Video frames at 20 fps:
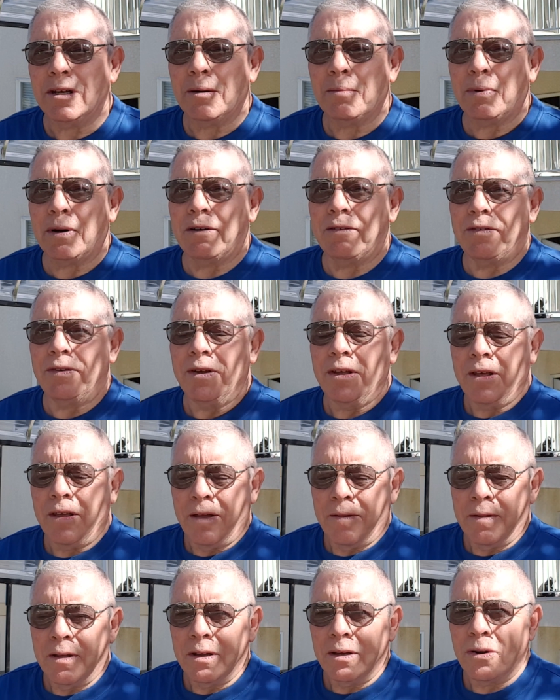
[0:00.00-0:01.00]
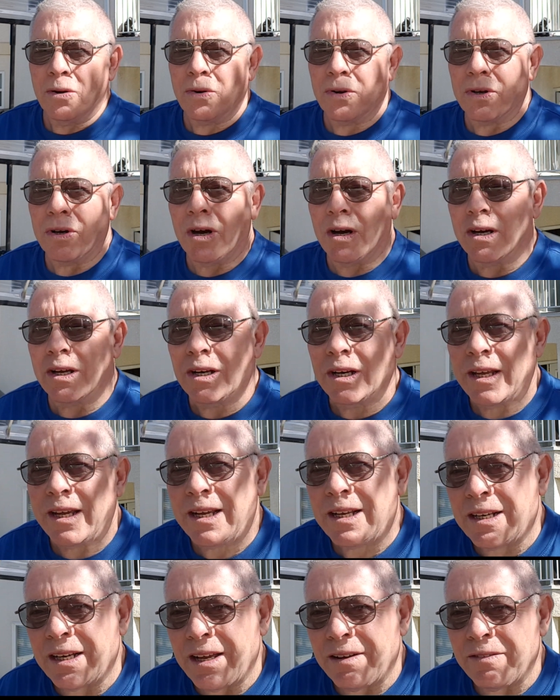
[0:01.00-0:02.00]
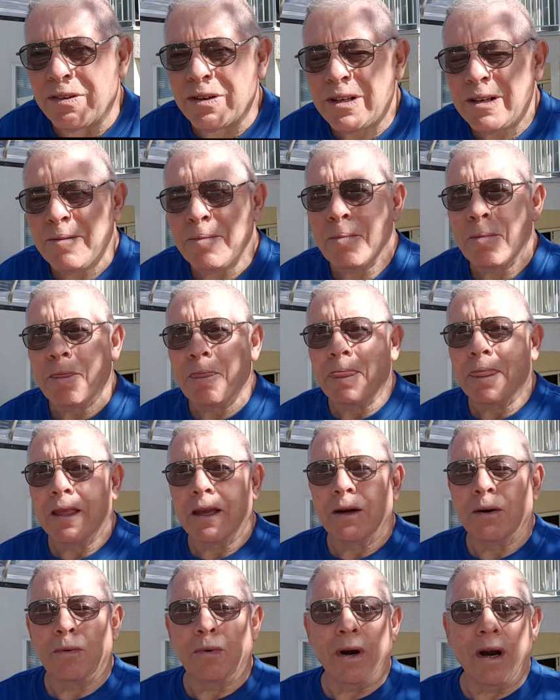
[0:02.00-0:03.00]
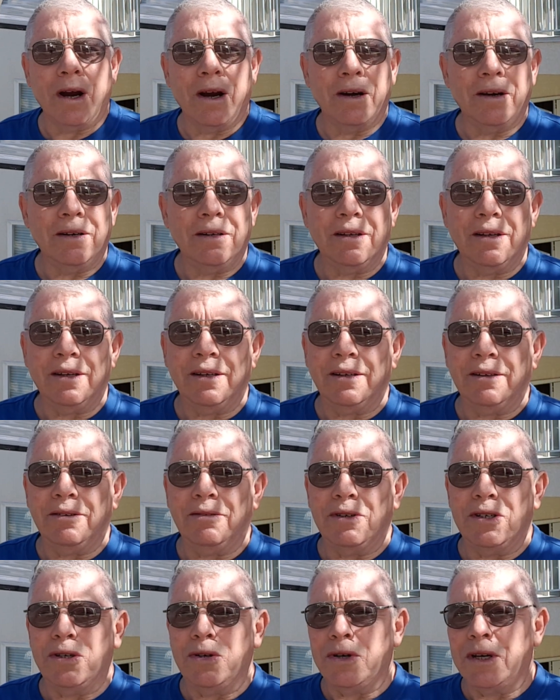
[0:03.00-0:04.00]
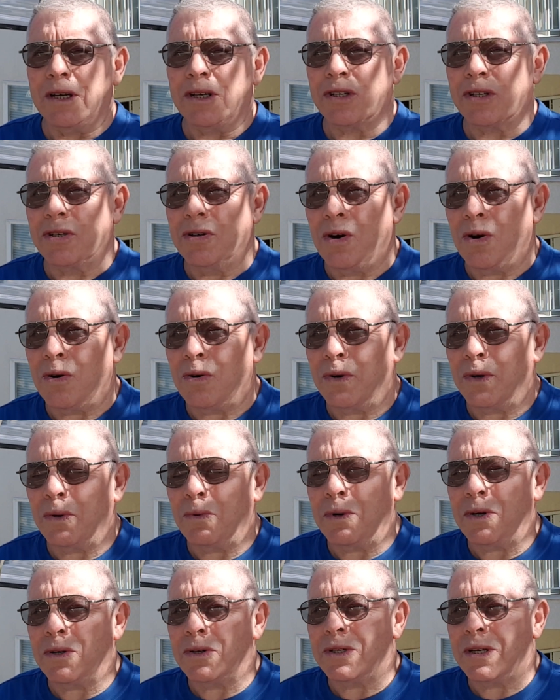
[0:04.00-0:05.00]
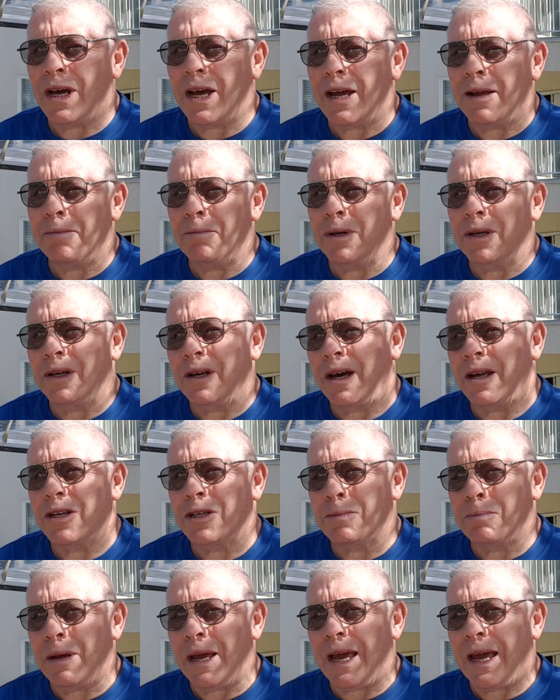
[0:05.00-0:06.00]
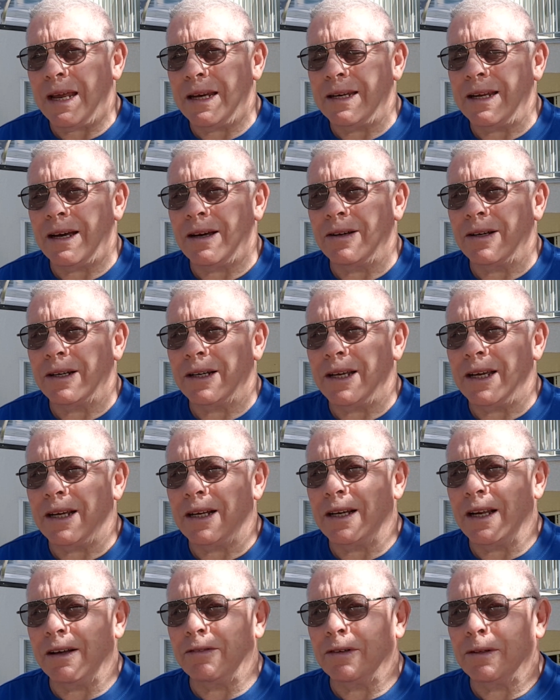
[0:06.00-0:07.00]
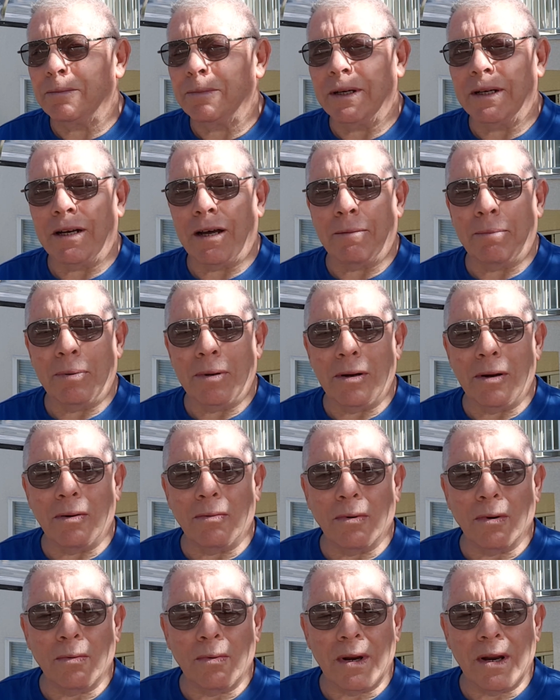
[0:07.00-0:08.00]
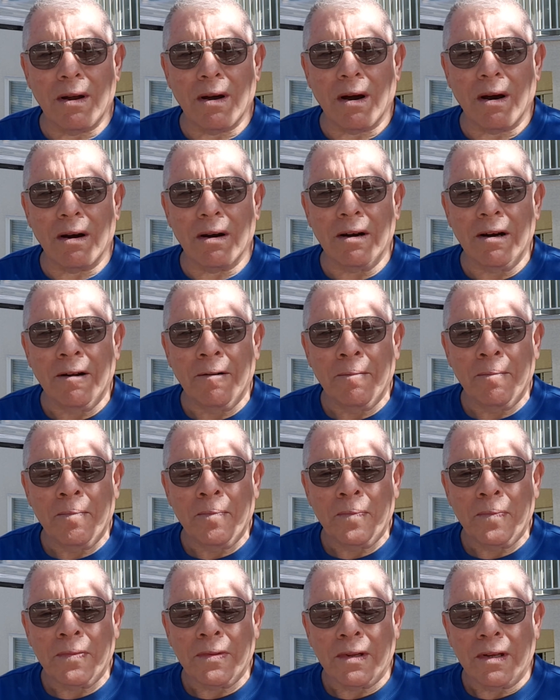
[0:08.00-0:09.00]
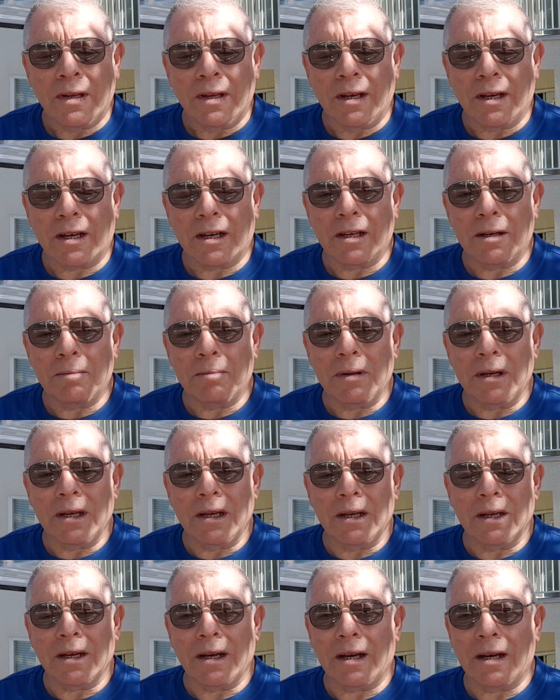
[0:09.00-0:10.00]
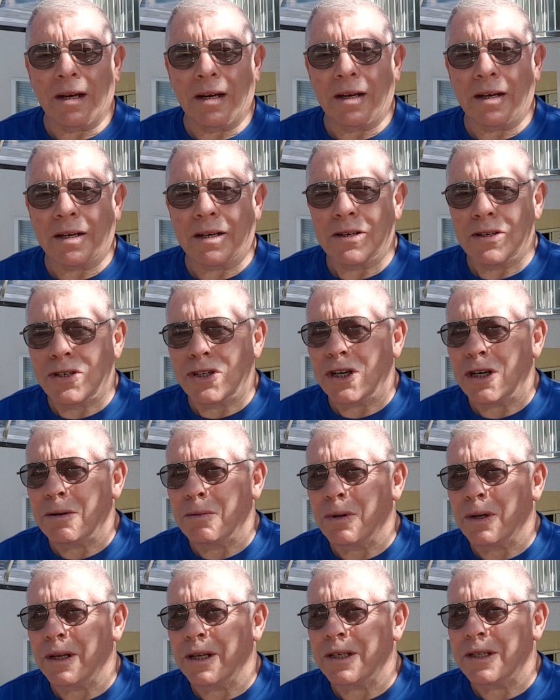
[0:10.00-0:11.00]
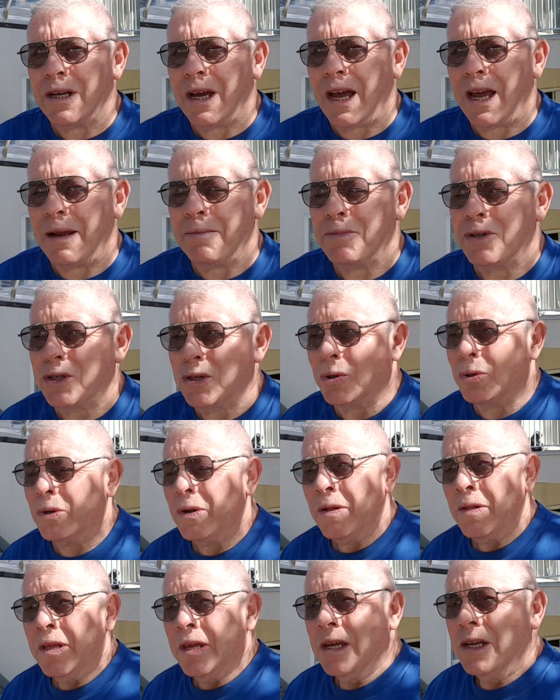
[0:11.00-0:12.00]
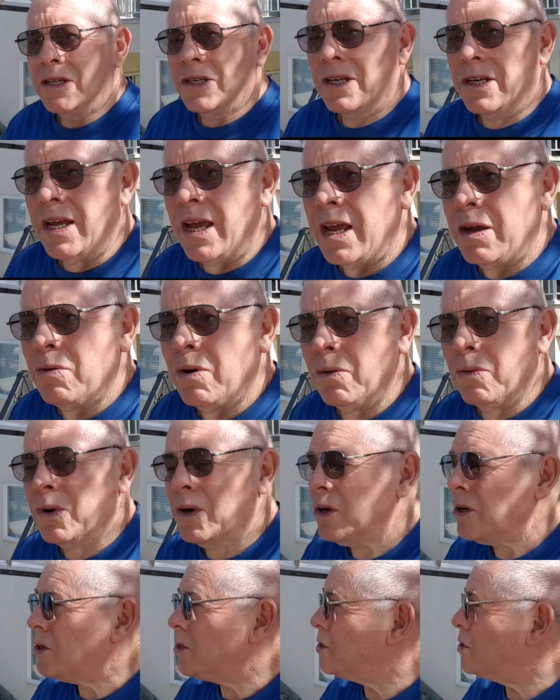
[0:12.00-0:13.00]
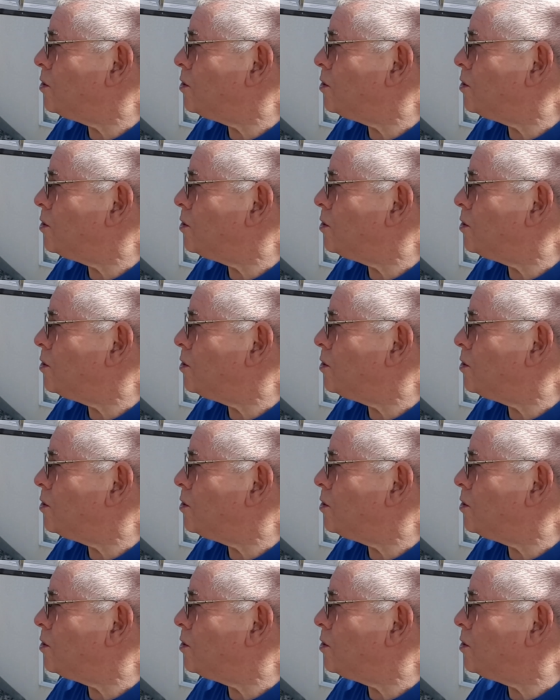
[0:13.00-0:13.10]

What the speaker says: above Okanagan Lake level, where we do get snow in the wintertime, but not as bad down at lake level. But up here where we are, it can be considerable at times. So today what we're going to